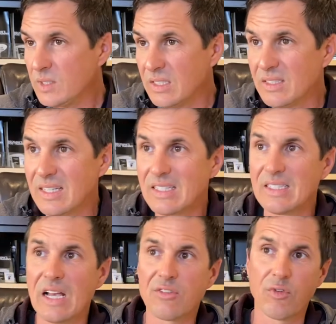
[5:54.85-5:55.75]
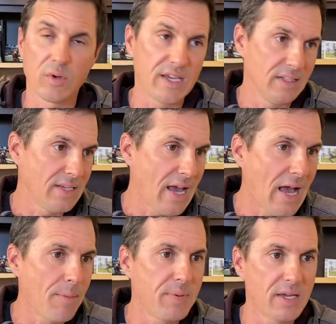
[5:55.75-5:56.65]
successful kids,
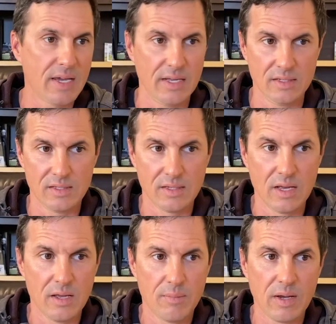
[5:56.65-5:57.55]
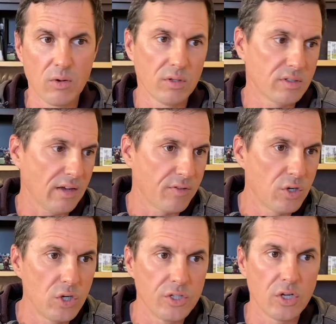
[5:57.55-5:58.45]
happy kids. My goal is to have
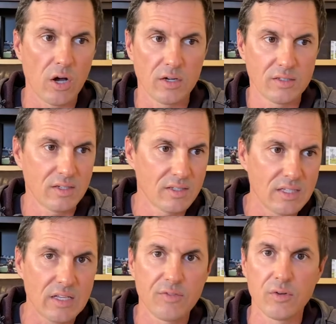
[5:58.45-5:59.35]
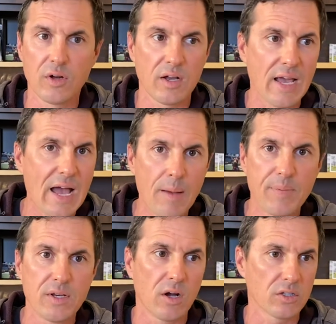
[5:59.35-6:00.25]
good dogs, successful dogs,
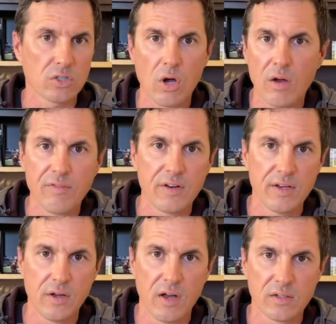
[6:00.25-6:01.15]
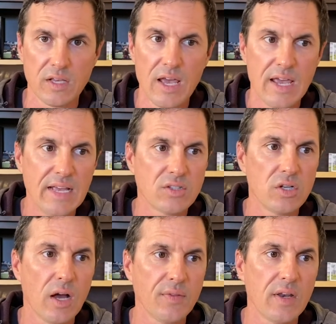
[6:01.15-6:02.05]
happy dogs, confident dogs. It's
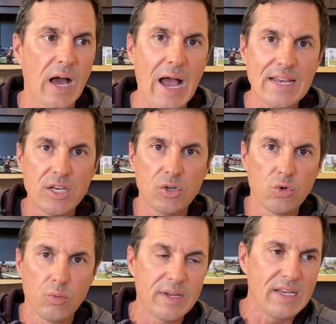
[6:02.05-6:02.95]
not that I need to be